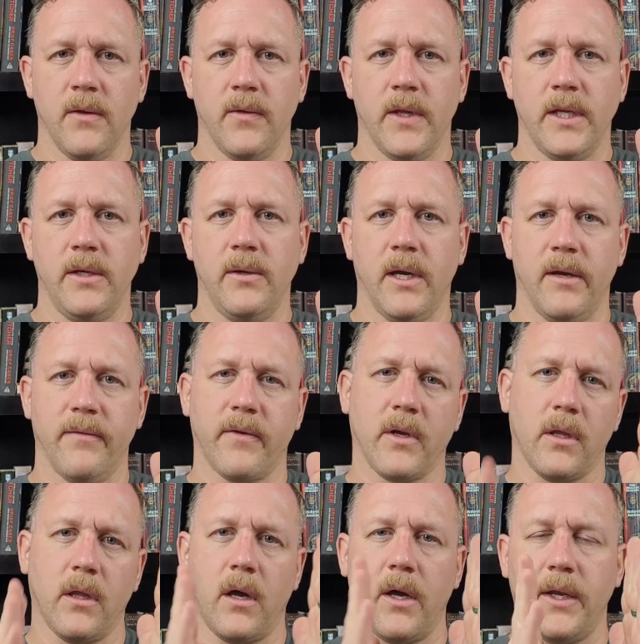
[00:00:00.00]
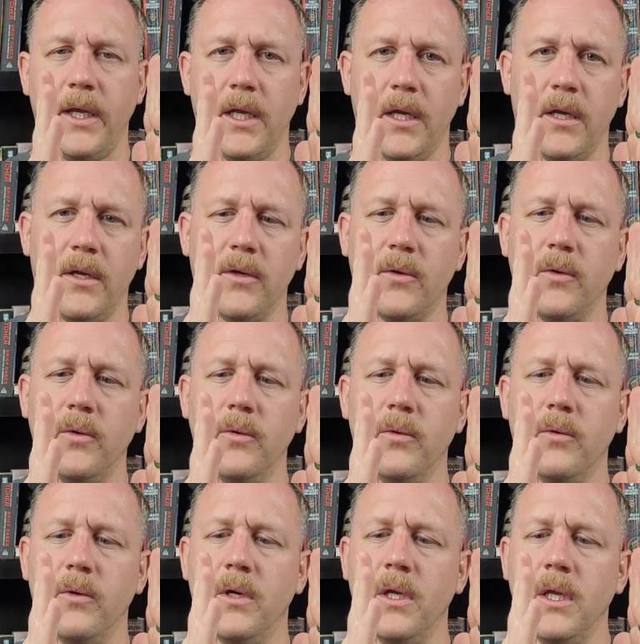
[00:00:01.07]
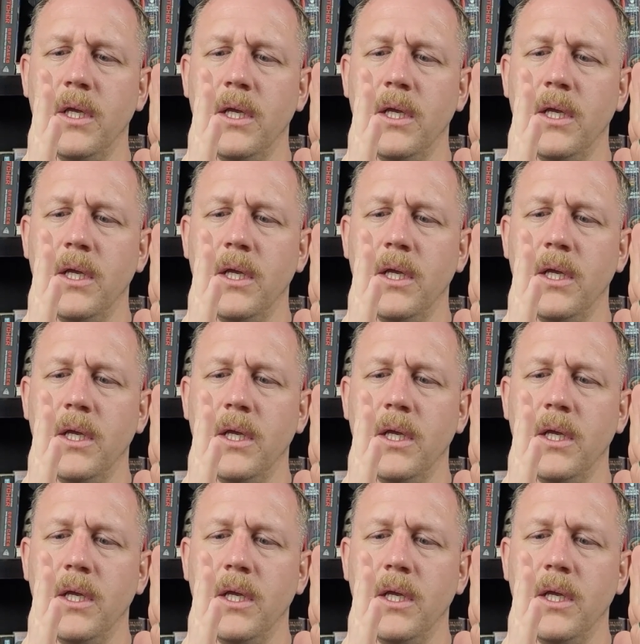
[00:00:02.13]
Then you have Claudia, who